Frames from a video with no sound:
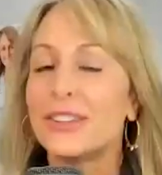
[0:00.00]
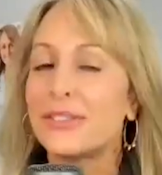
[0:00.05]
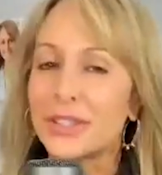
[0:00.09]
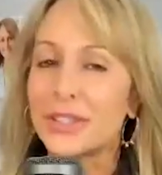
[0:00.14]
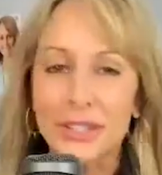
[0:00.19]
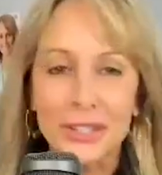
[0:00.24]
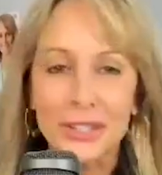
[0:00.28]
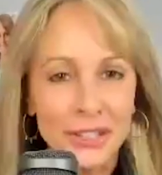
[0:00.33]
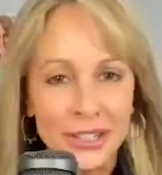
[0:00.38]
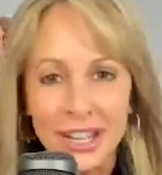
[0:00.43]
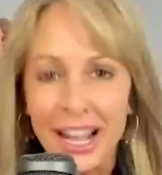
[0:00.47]
if
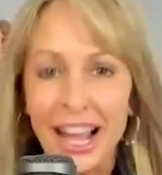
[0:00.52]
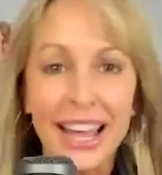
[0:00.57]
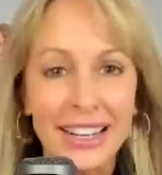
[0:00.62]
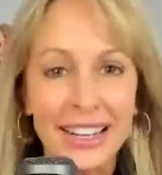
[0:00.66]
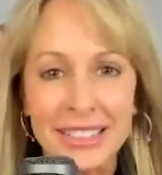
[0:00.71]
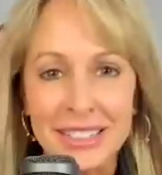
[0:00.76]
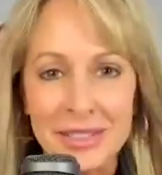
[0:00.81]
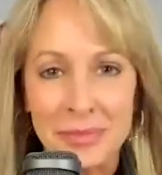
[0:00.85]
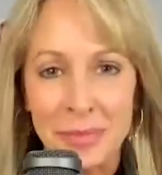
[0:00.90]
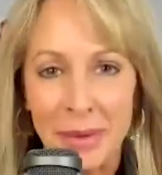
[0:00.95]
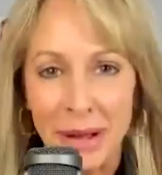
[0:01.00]
you're not
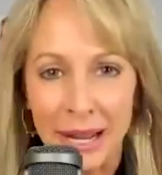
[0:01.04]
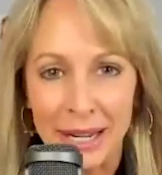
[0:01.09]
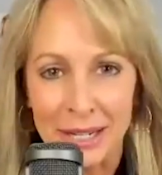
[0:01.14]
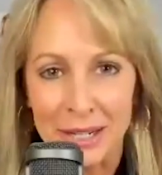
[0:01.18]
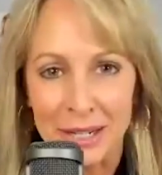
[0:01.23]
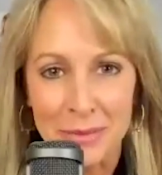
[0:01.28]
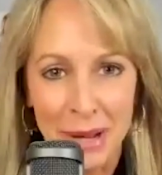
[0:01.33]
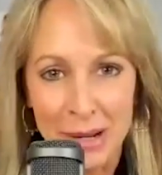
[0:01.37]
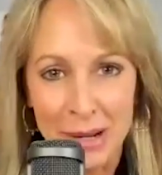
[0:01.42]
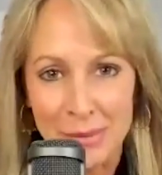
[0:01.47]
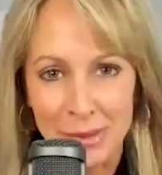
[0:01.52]

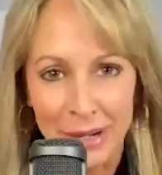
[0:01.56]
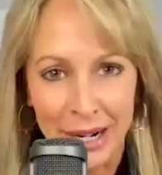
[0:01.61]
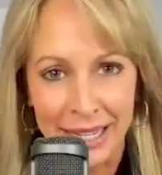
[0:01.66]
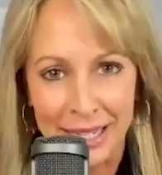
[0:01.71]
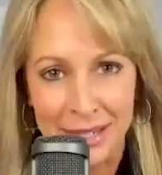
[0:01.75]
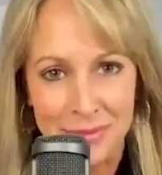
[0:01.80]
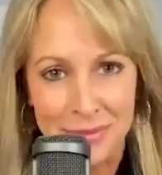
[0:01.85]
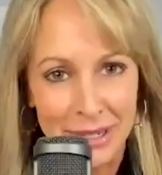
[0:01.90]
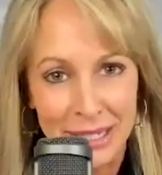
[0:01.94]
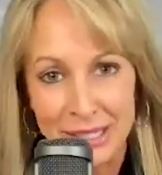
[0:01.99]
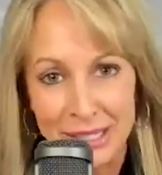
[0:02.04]
inspired by
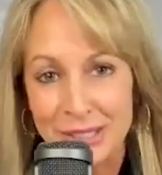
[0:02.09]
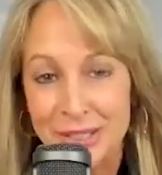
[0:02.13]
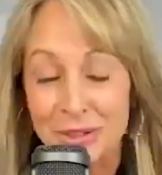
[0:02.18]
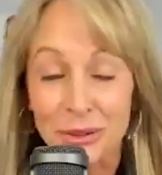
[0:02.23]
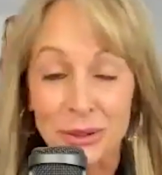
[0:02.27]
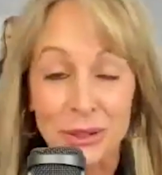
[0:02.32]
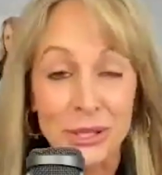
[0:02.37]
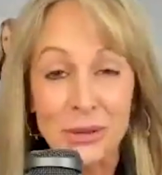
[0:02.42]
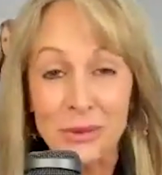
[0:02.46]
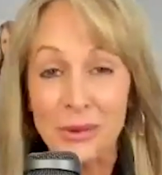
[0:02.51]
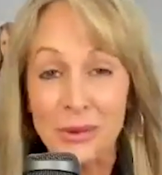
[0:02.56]
Brian Beers,
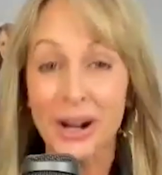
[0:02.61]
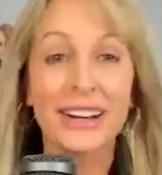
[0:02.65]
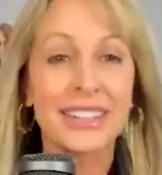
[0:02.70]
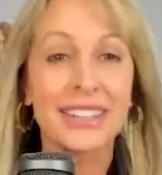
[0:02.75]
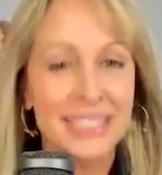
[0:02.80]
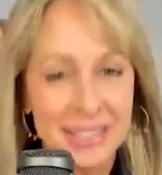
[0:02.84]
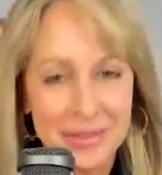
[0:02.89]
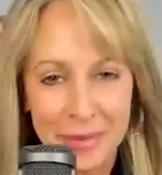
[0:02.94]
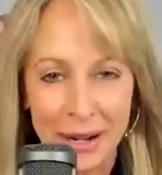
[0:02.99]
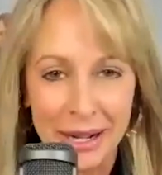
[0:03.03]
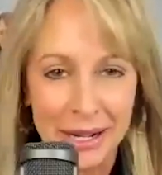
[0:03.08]
or you are
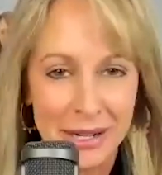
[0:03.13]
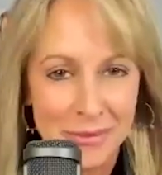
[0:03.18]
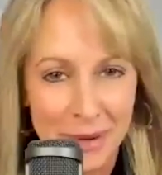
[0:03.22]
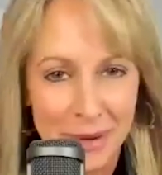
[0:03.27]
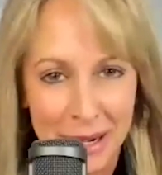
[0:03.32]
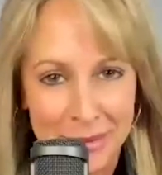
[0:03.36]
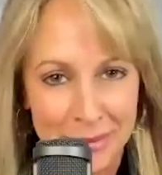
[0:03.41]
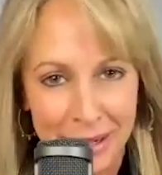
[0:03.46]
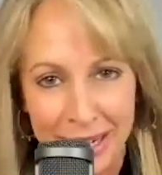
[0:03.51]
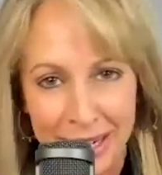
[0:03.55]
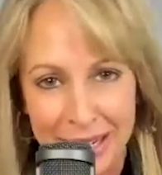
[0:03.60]
inspired
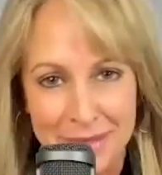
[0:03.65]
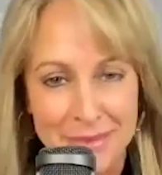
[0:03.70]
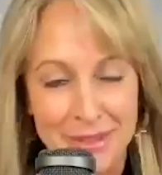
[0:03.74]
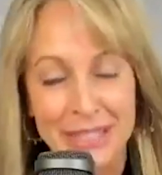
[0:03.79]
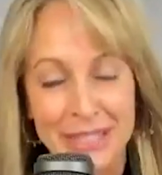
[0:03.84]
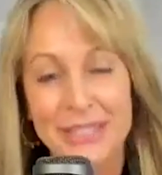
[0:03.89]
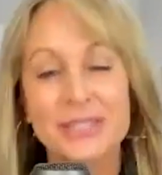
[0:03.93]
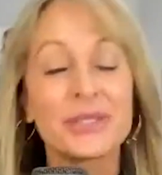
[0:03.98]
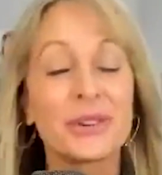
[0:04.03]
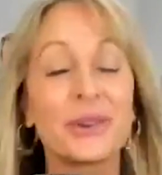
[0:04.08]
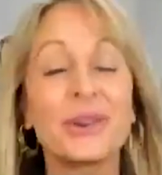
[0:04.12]
by Brian
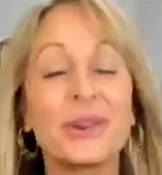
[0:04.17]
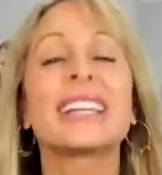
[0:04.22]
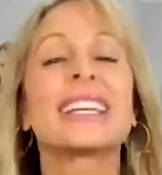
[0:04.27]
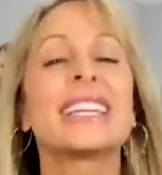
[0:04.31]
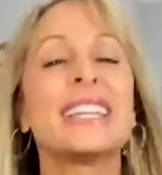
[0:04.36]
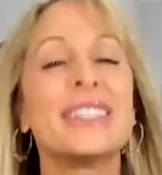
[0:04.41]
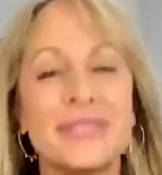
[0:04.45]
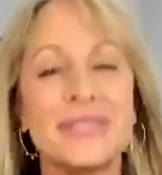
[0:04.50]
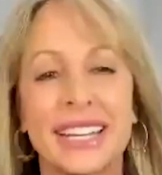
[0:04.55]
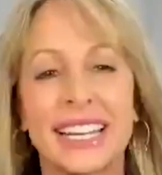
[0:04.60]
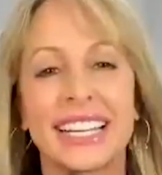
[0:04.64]
Beers or
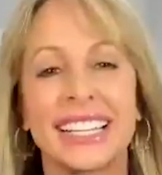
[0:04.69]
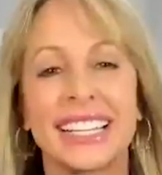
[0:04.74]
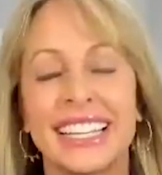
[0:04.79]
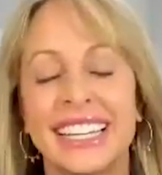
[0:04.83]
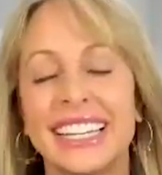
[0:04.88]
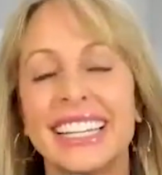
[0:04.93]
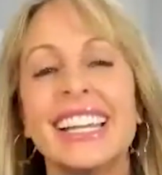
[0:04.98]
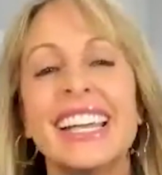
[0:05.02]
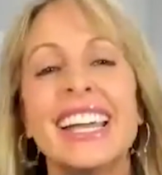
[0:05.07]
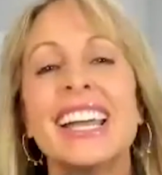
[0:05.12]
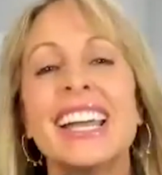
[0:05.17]
Kim
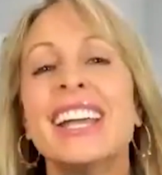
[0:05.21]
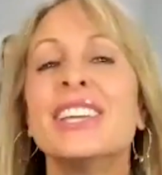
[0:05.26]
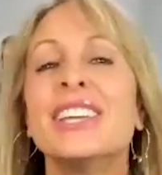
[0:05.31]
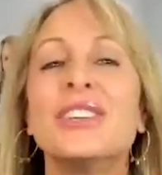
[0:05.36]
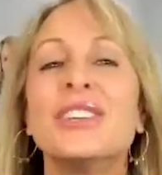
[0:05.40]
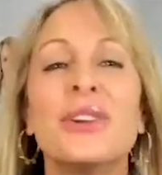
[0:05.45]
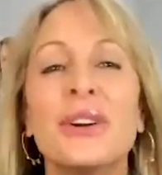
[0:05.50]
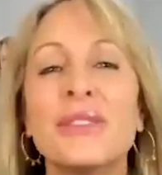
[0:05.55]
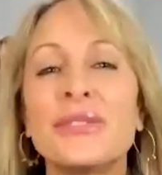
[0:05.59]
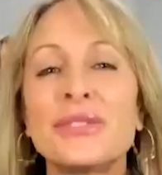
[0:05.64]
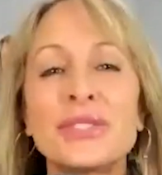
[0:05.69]
Daly,
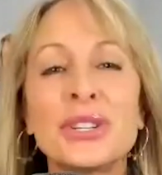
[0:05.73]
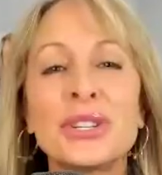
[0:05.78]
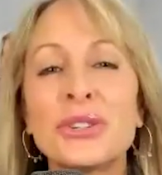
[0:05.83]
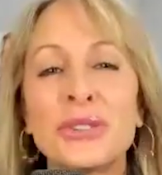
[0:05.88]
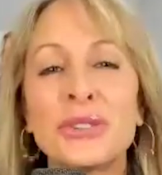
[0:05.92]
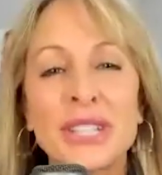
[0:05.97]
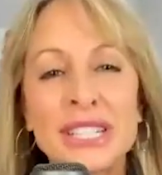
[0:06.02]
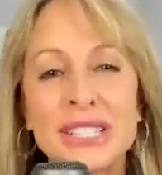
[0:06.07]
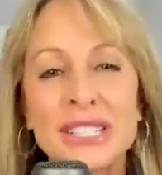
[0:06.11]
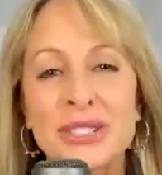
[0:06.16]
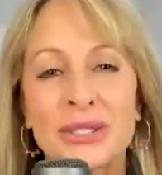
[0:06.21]
you have two
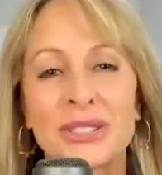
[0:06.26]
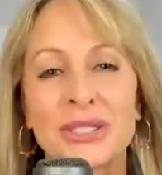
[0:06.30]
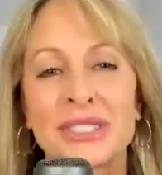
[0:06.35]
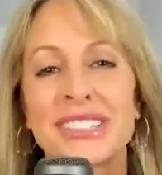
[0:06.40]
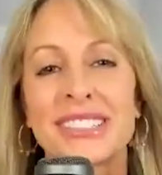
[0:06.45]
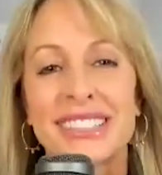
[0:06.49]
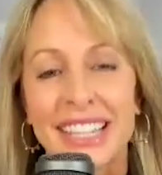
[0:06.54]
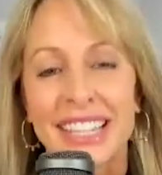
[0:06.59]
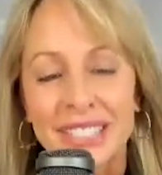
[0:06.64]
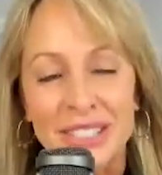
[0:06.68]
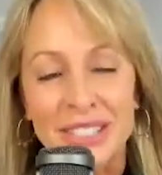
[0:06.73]

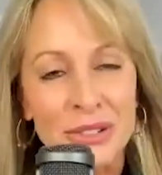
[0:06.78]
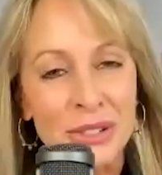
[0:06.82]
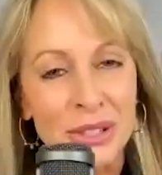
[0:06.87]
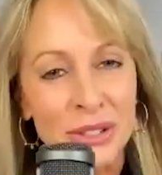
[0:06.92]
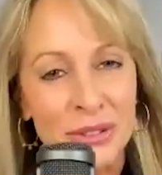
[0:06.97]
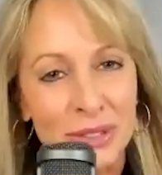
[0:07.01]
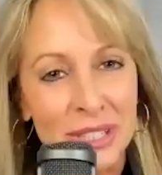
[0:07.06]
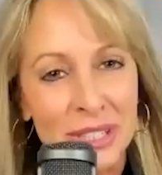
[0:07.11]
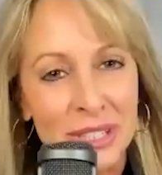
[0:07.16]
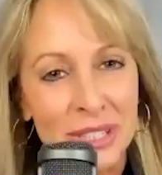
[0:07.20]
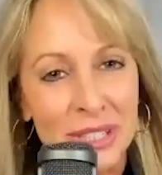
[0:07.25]
resources that you
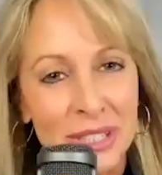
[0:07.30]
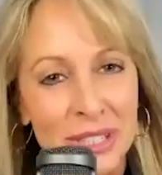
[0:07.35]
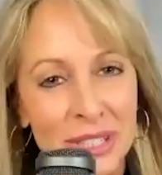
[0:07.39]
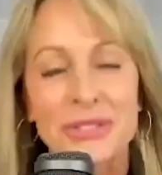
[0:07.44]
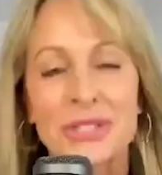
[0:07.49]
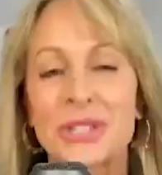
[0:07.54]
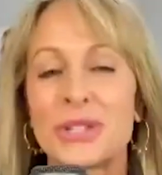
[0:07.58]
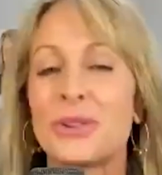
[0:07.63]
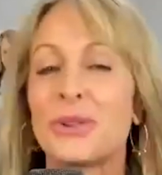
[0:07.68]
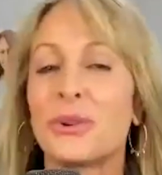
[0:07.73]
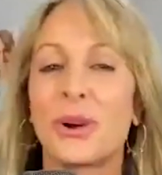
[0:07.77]
can reach out
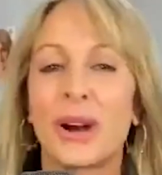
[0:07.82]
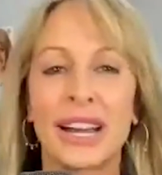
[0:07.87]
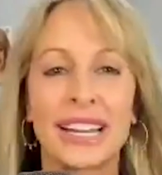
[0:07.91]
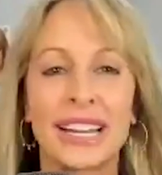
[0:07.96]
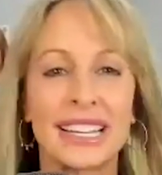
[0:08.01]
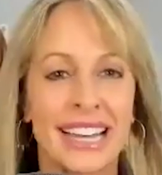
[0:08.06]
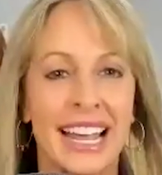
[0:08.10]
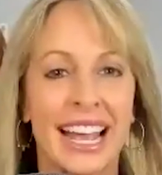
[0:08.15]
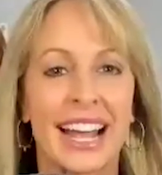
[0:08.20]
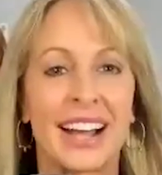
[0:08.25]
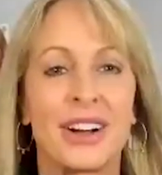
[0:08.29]
to
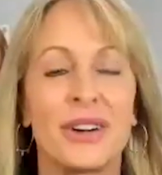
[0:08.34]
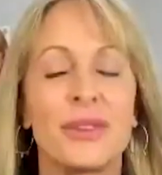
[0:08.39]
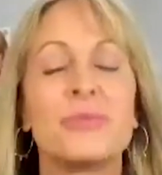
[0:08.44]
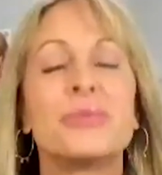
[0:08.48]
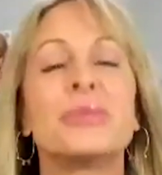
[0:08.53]
right now.